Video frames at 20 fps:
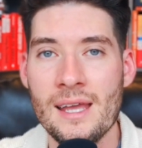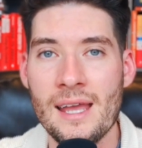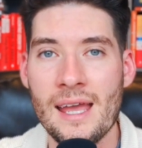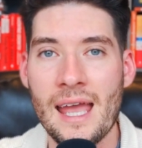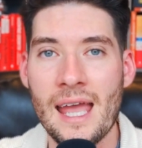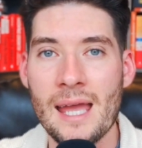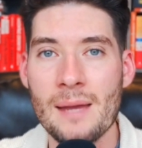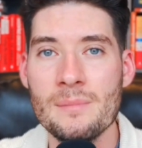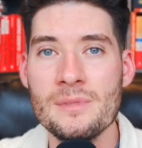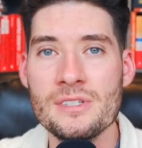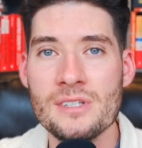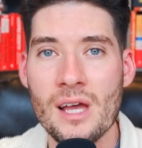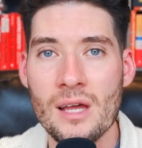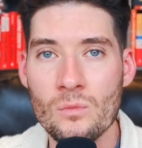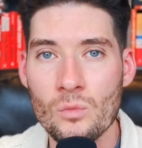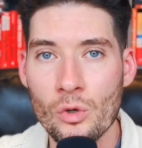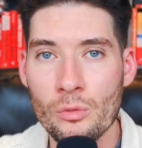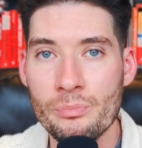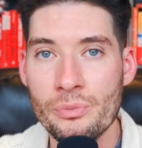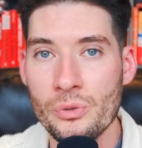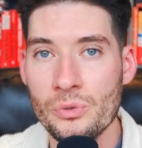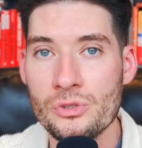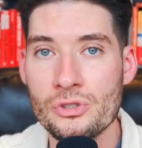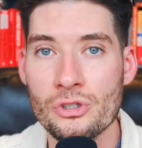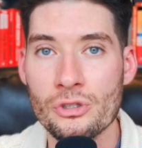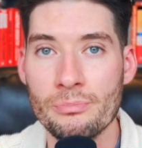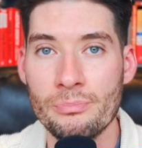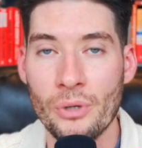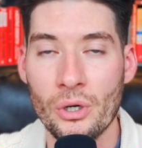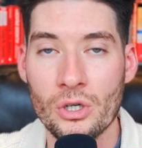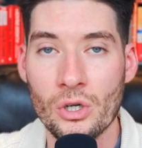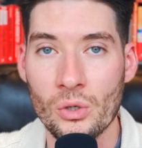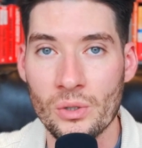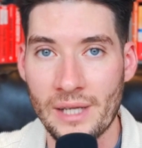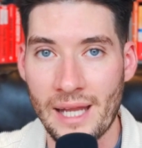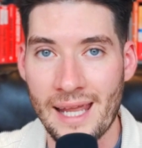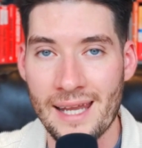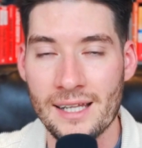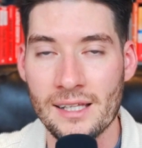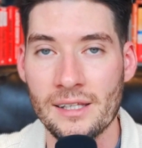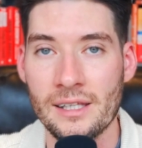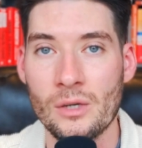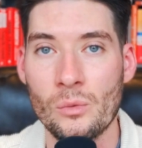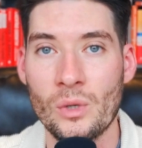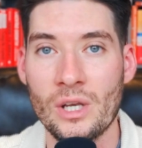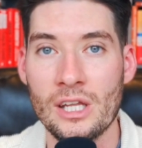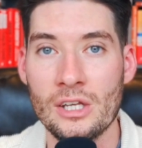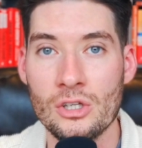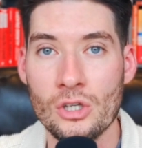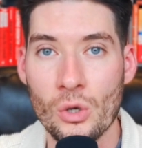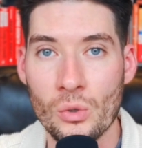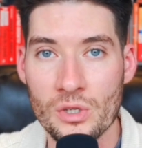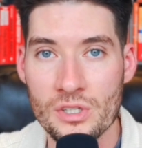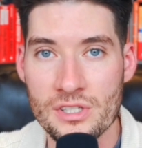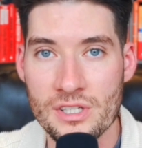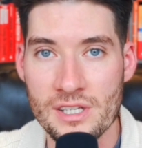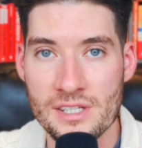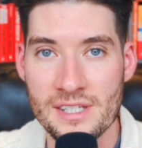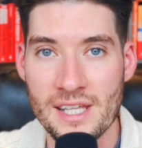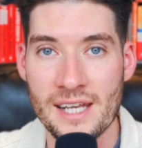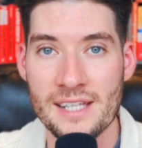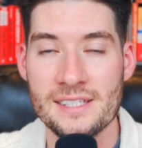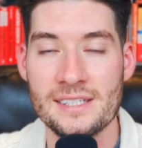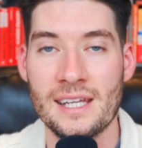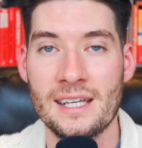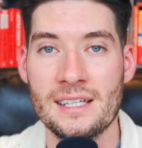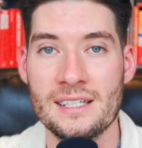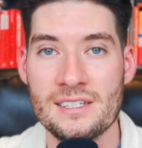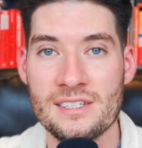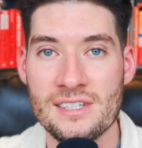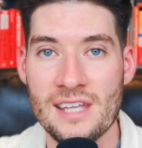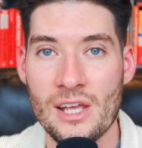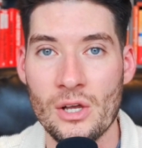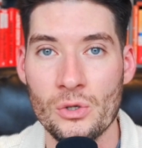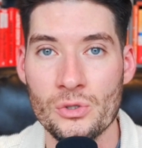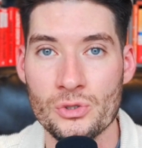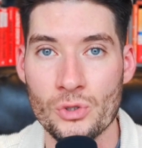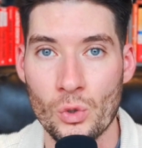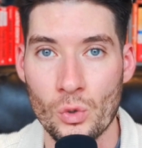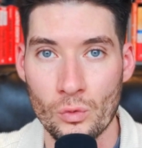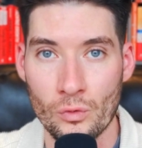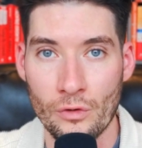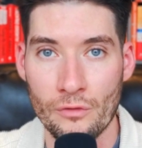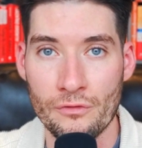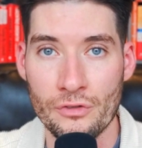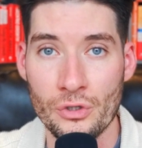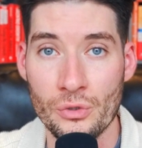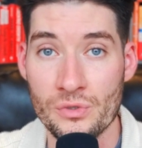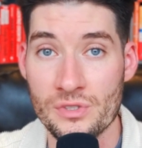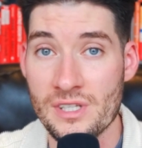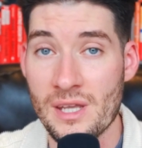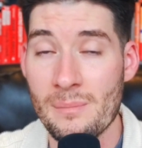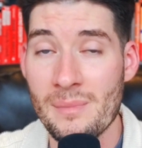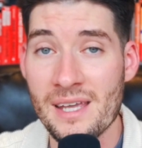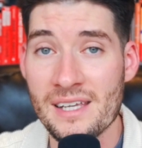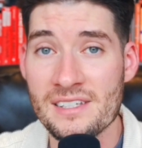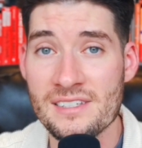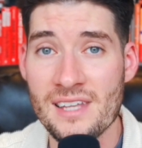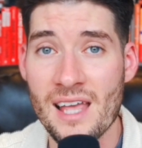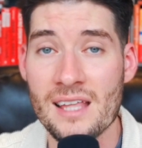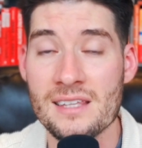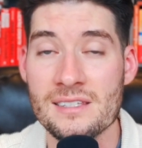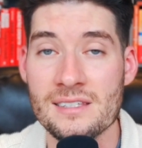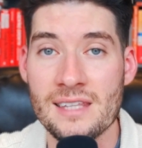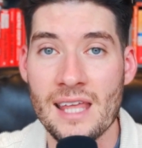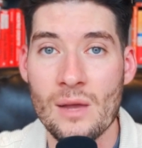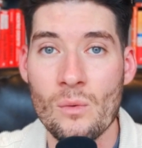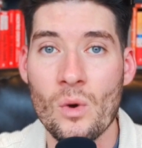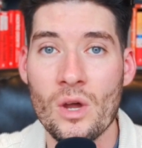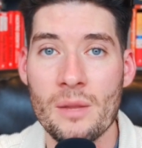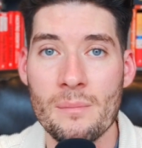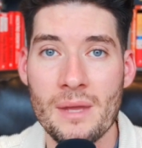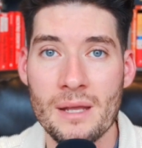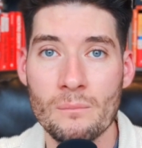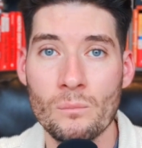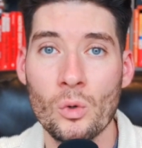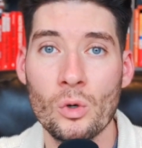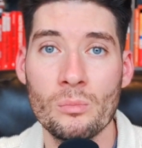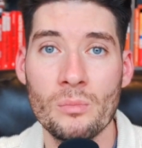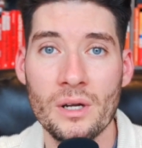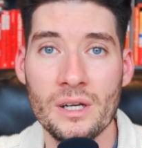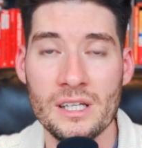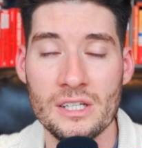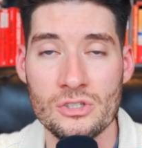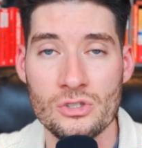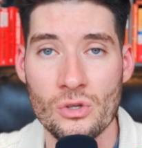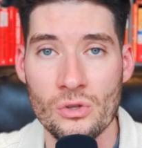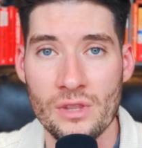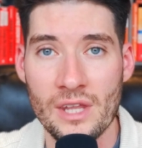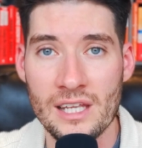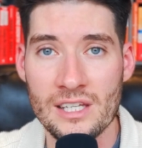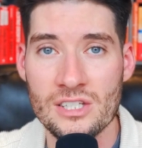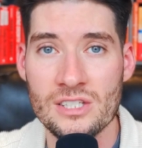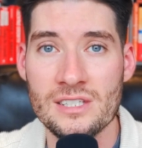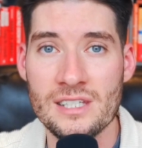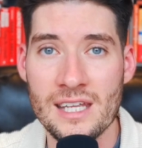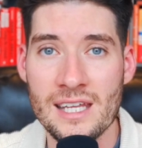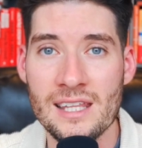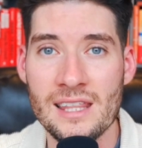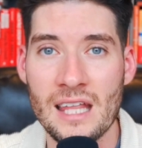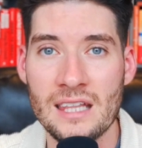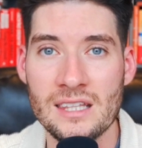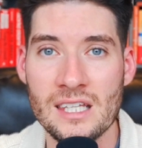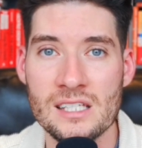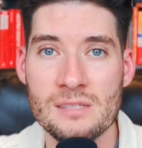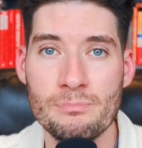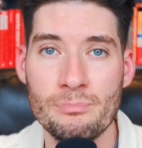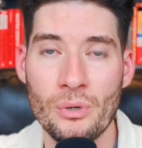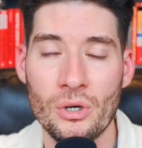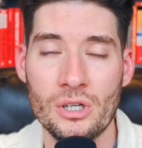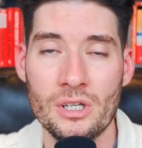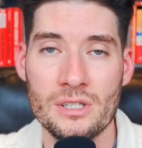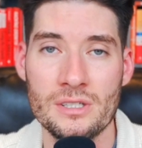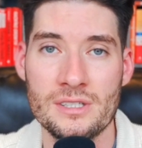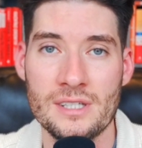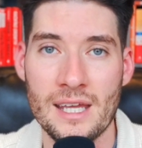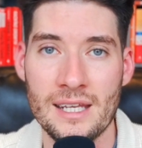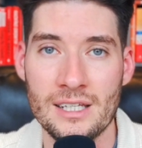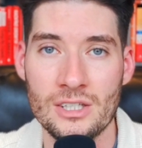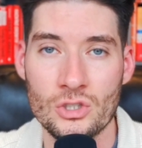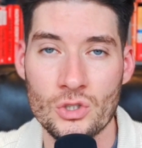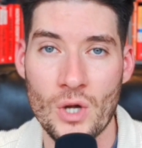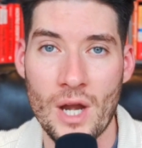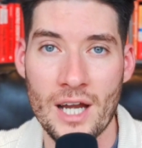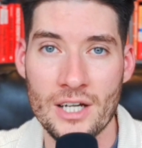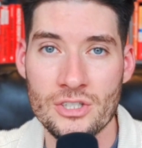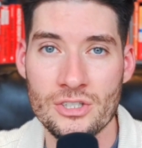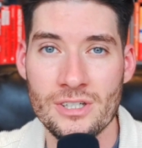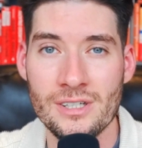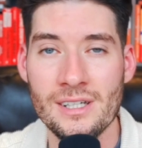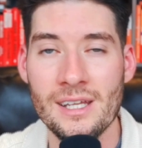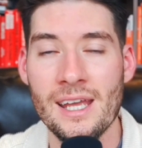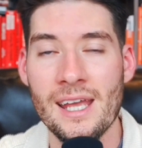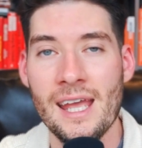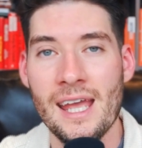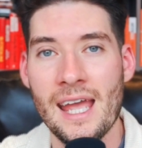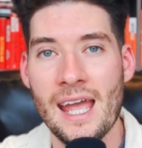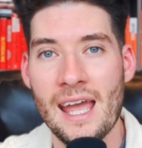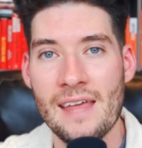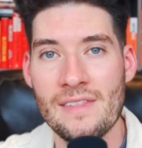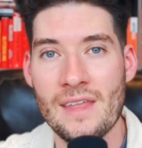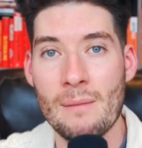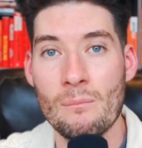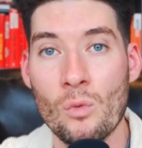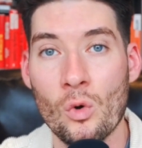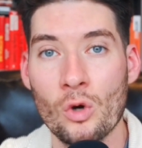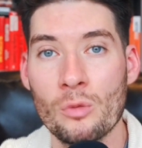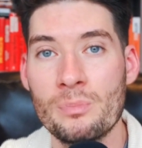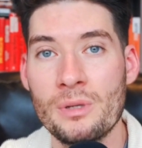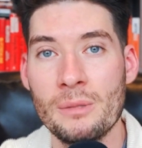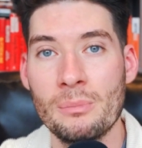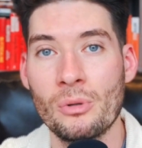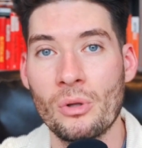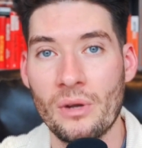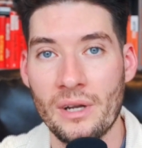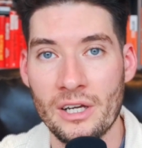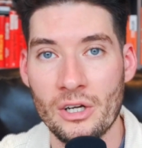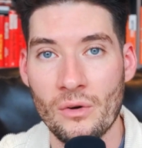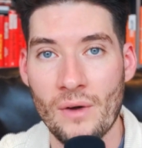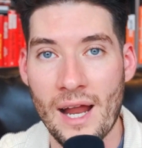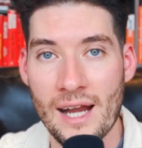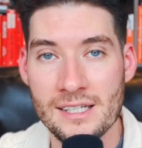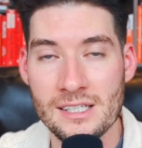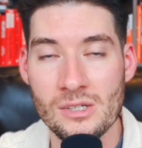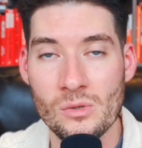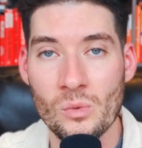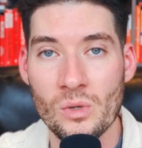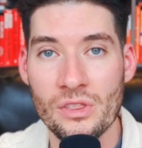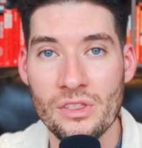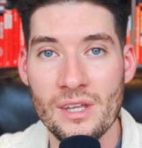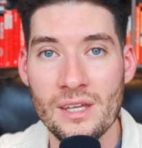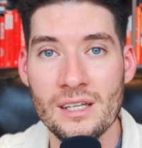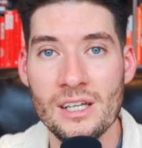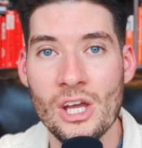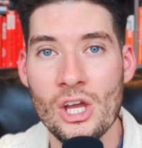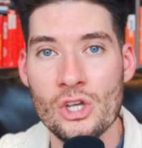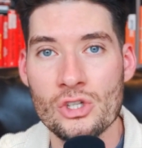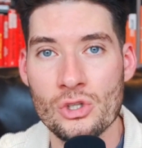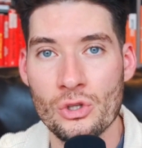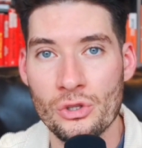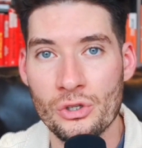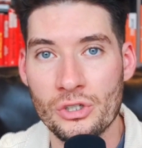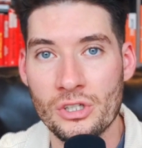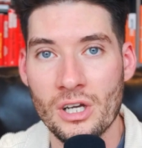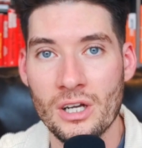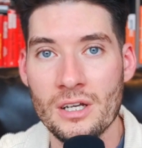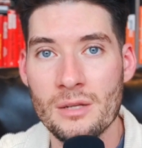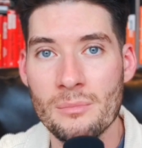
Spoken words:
Amazon will boost your book organically when it notices that it's getting sales or reviews. It makes sense. They want to make more money. So they see that this book is getting traction and that more people are interacting with it. So they're going to